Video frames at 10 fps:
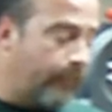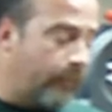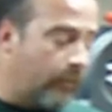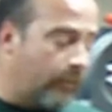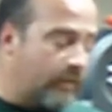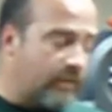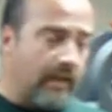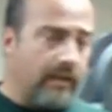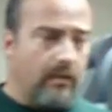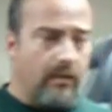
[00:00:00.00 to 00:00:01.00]
They
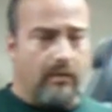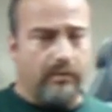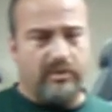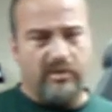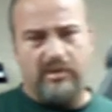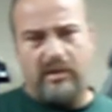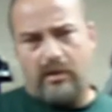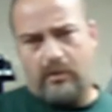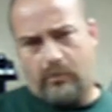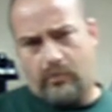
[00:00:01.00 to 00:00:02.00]
say, oh, it's just an
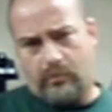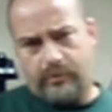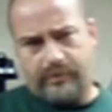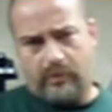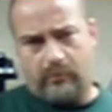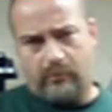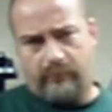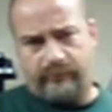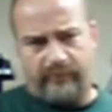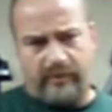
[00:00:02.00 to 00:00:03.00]
alcohol
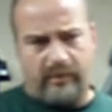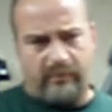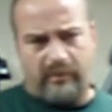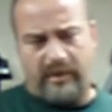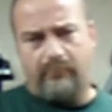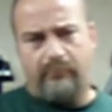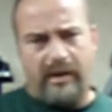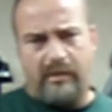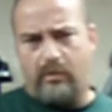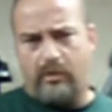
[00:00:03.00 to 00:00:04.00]
stove. I can
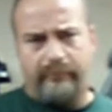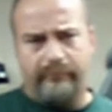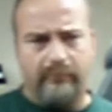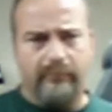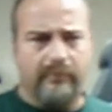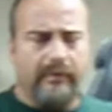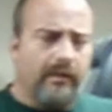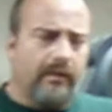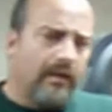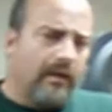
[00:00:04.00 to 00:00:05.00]
make one. Yeah.
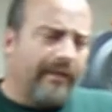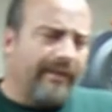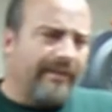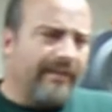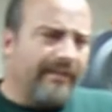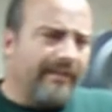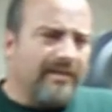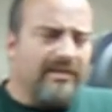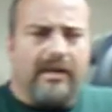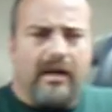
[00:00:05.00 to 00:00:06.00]

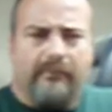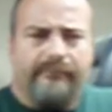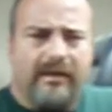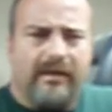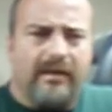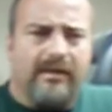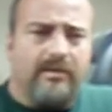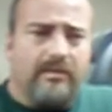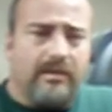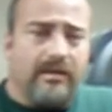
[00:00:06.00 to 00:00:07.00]
Yes and no.
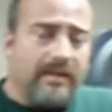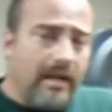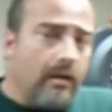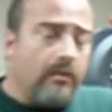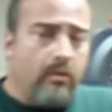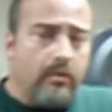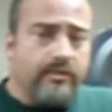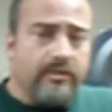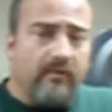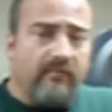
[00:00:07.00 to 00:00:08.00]
It's an alcohol
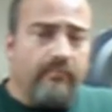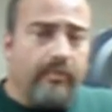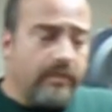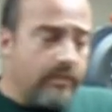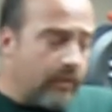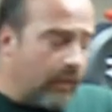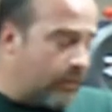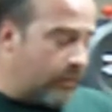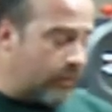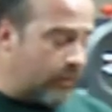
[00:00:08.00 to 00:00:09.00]
stove, but
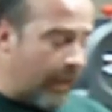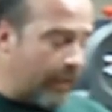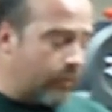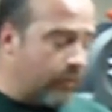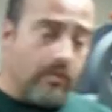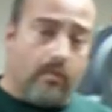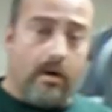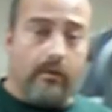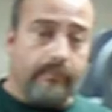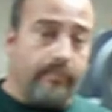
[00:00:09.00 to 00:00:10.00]
it's actually a
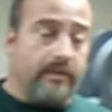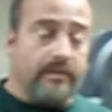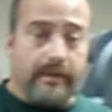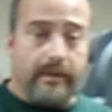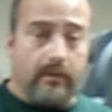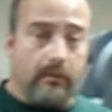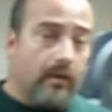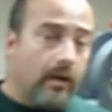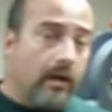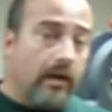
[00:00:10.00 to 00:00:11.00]
quality piece of gear.
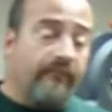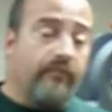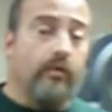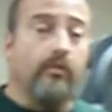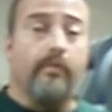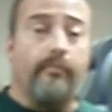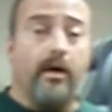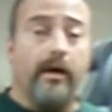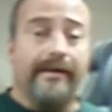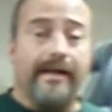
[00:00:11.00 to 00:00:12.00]
If you're going to
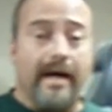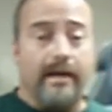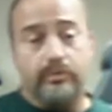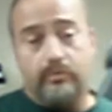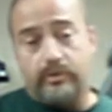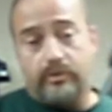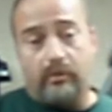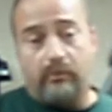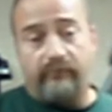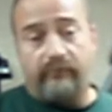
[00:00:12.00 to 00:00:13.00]
buy a canister
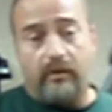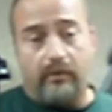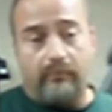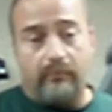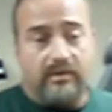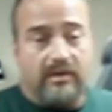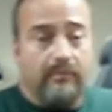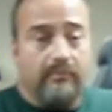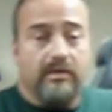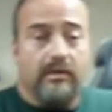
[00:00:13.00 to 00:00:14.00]
stove, it
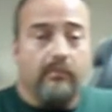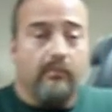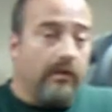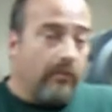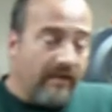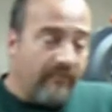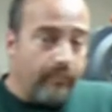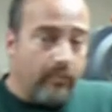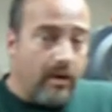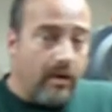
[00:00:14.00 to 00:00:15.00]
seems that we don't have a
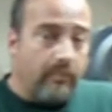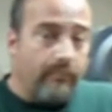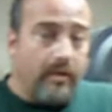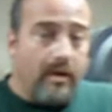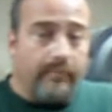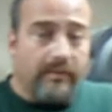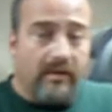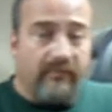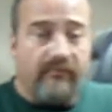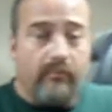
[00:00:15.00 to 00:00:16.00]
problem plopping
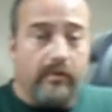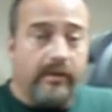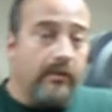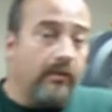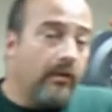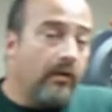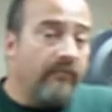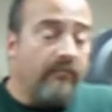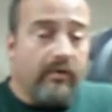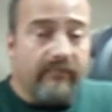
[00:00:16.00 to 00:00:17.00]
down $45
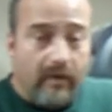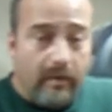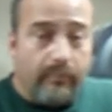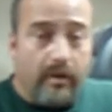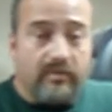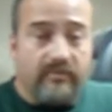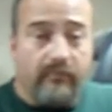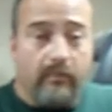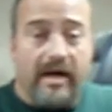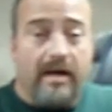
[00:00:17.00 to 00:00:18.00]

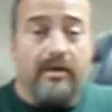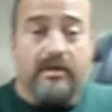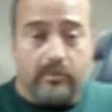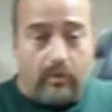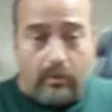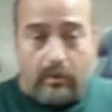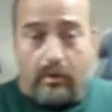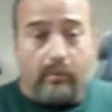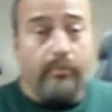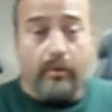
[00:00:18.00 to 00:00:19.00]
for an
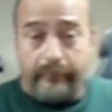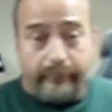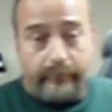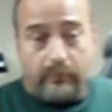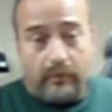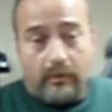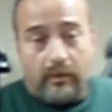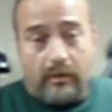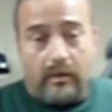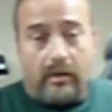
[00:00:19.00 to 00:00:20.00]
MSR or Brunton
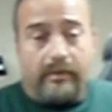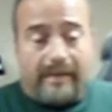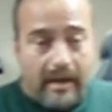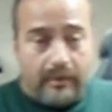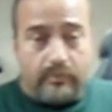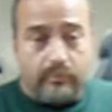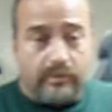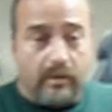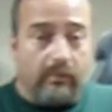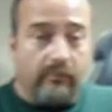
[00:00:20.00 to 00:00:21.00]
canister
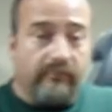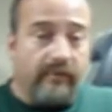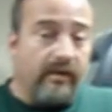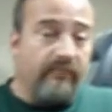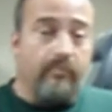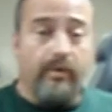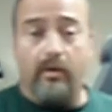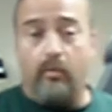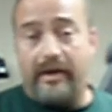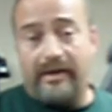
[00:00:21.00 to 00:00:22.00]
stove. And if you buy
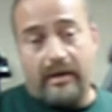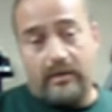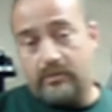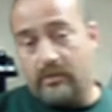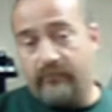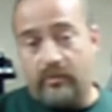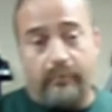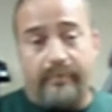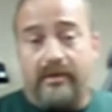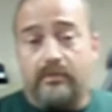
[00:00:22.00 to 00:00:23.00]
a white gas stove, you're
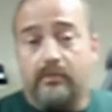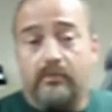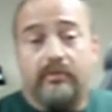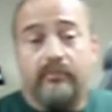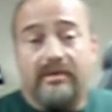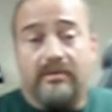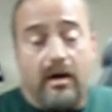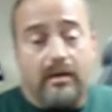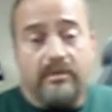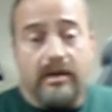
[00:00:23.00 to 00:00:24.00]
going to pay 2 to 3
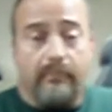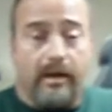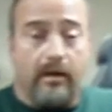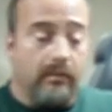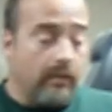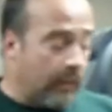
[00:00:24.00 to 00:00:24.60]
times that amount.